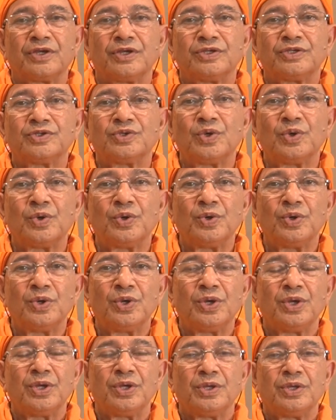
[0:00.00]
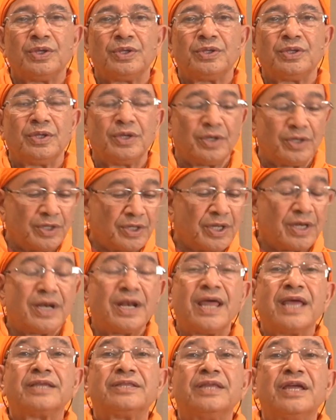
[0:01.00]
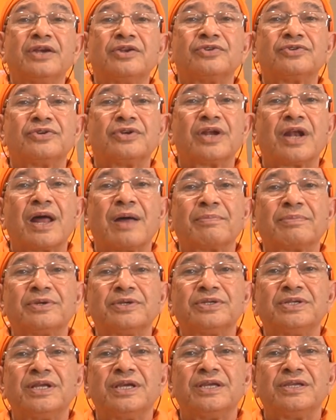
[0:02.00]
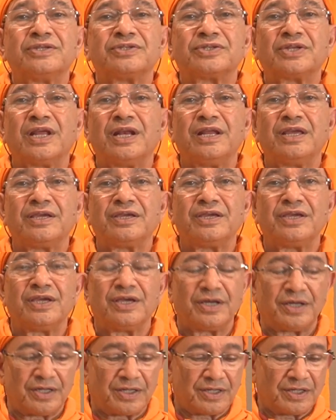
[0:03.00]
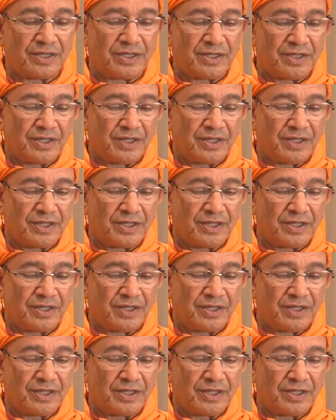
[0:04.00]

So, like that, Sri Ramakrishna is telling here,